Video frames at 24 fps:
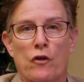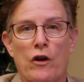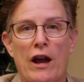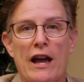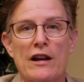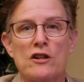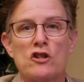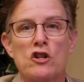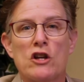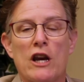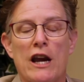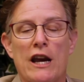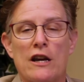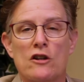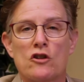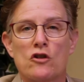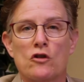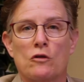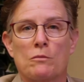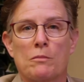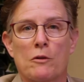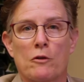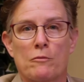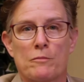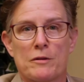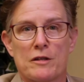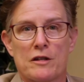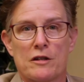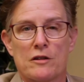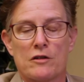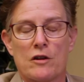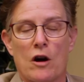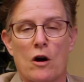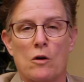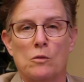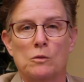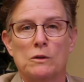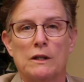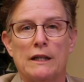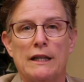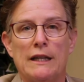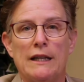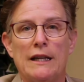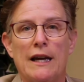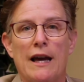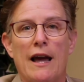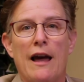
educational purposes only